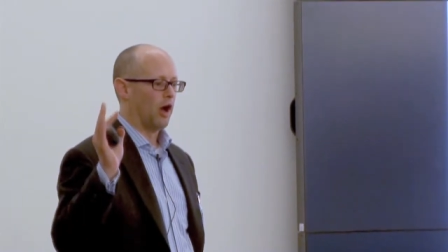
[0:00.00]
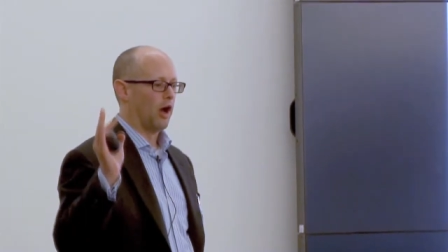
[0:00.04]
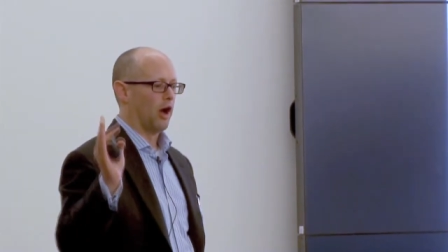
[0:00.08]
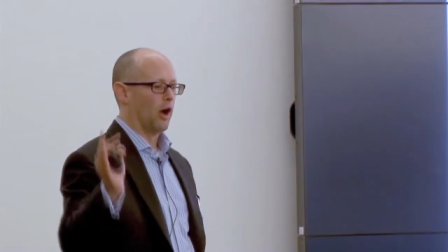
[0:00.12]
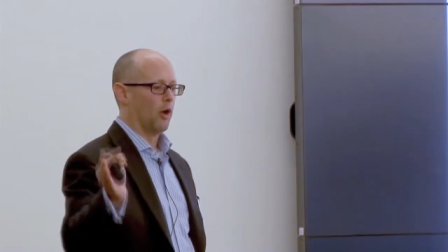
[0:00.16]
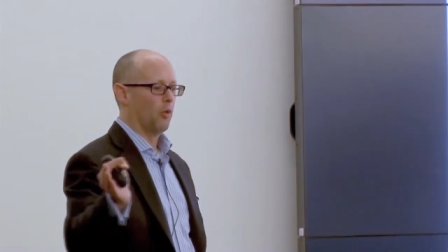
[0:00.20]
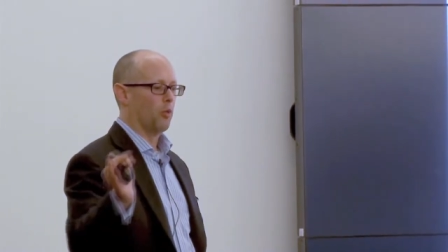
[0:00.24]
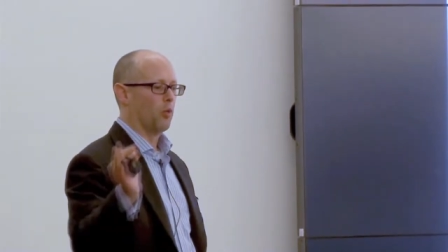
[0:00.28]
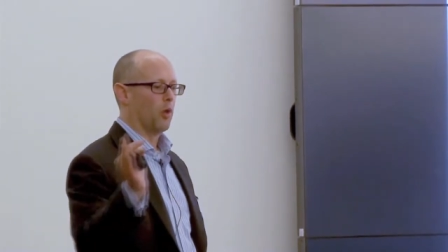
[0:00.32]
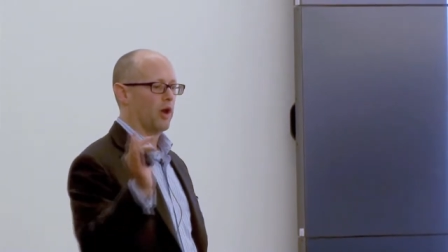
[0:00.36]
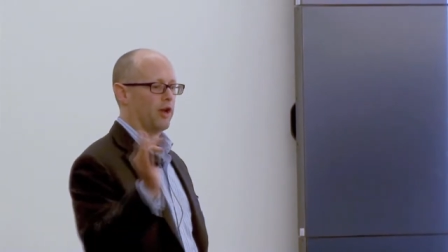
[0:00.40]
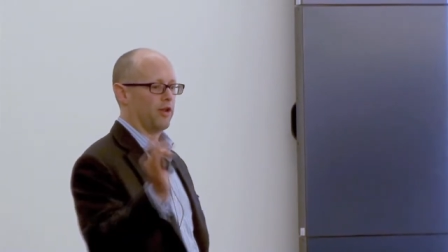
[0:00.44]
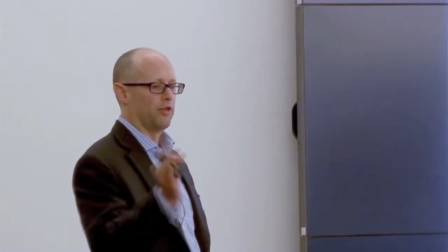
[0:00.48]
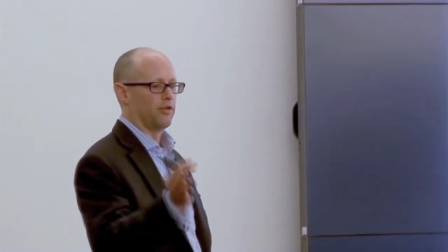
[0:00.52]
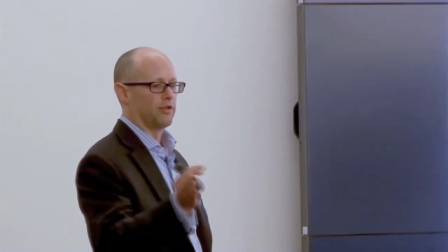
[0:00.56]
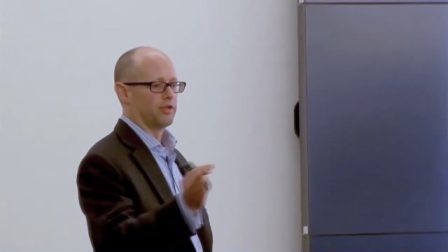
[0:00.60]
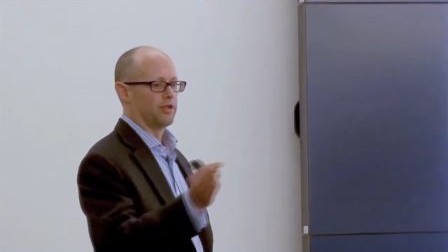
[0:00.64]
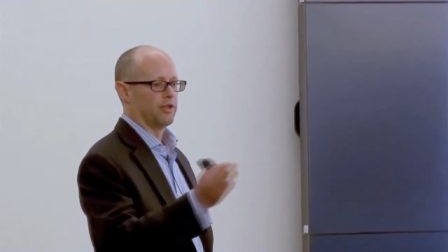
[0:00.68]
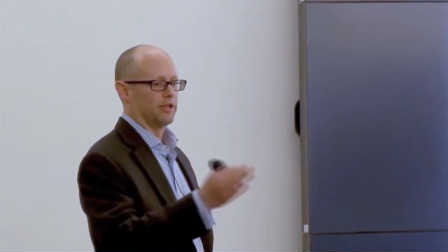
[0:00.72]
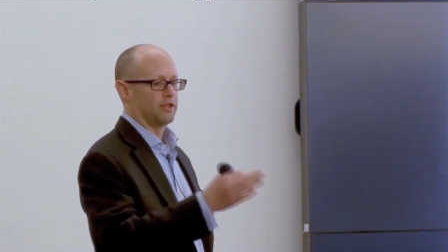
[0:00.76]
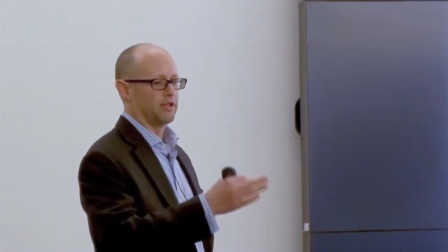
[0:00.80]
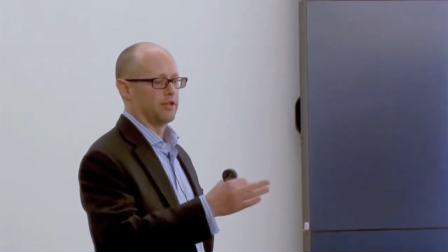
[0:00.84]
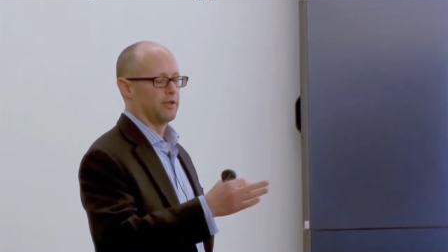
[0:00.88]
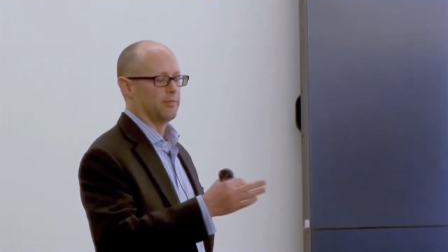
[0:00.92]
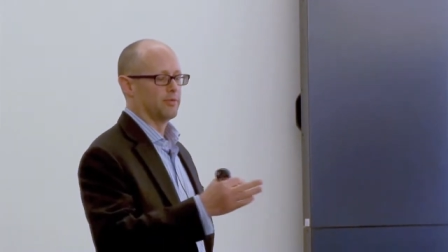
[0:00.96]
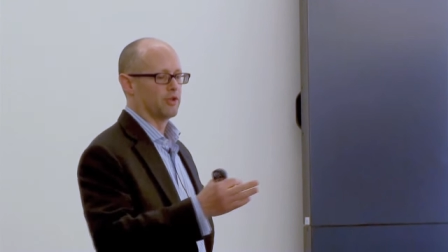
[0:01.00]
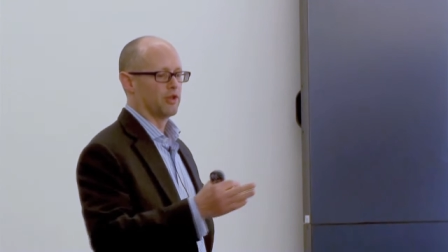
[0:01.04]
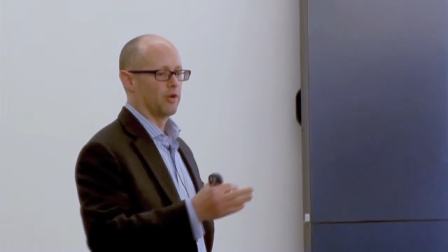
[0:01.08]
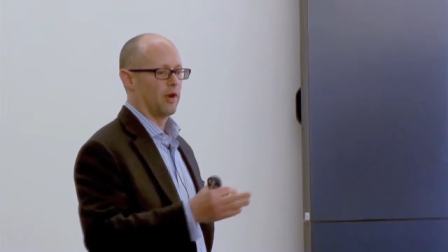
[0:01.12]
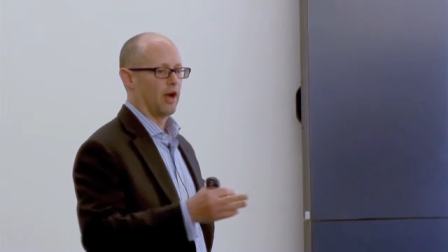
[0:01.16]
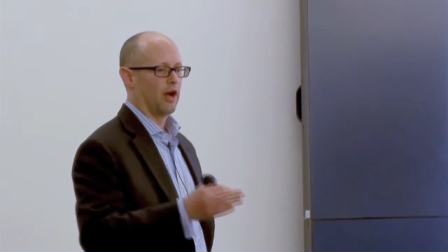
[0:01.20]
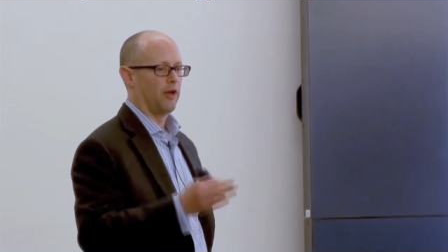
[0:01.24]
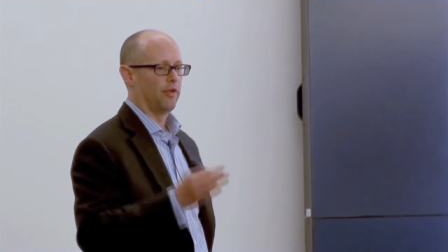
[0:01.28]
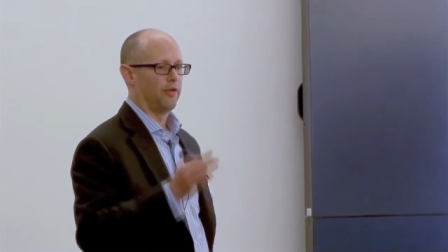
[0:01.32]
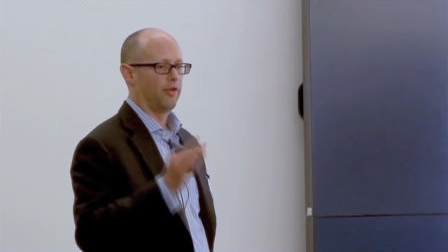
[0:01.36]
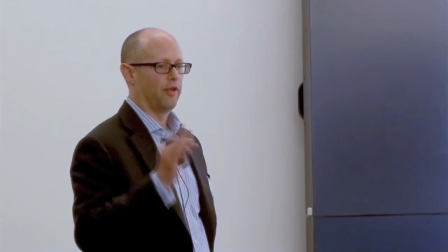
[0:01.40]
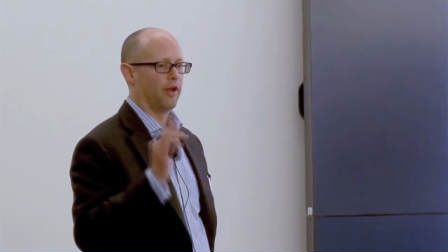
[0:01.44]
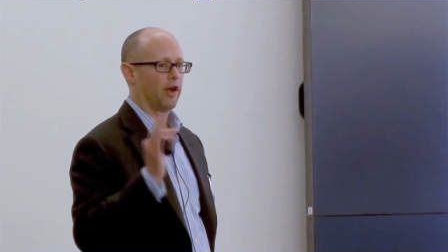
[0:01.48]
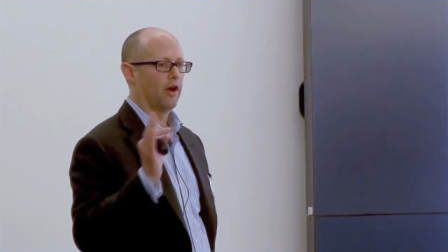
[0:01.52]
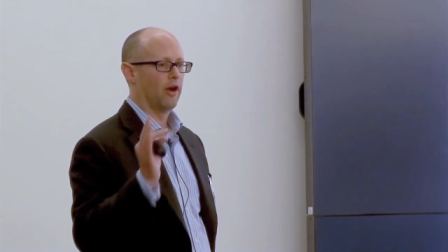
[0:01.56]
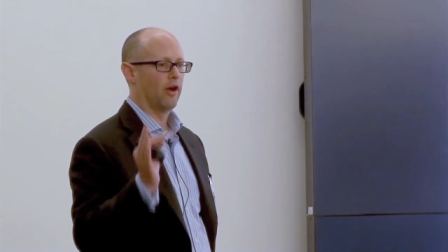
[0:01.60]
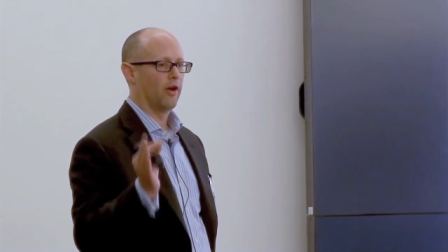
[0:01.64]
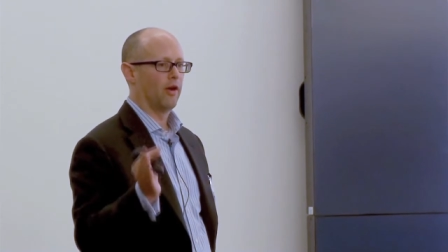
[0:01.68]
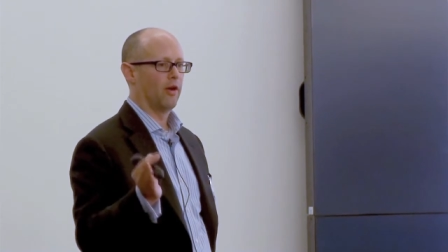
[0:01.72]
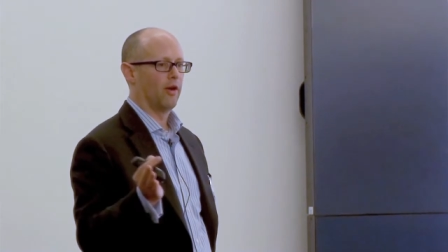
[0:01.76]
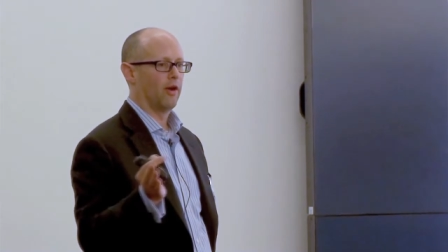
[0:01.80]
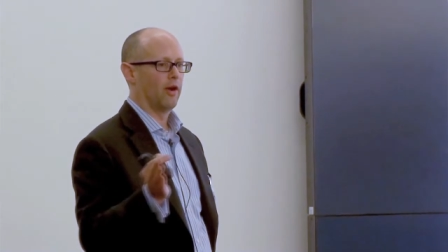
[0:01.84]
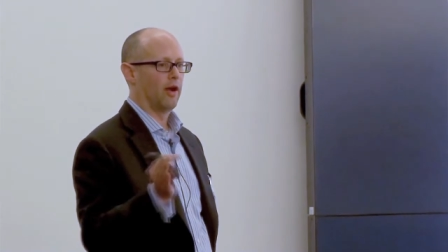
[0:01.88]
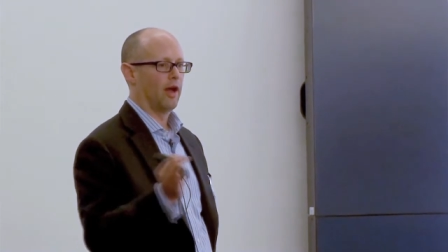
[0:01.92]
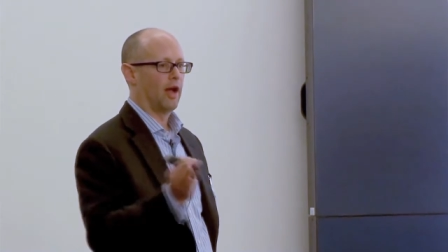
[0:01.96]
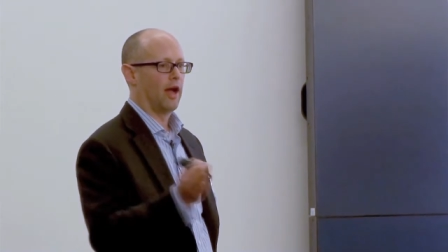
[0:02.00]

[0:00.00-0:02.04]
uh, what other systems are out there,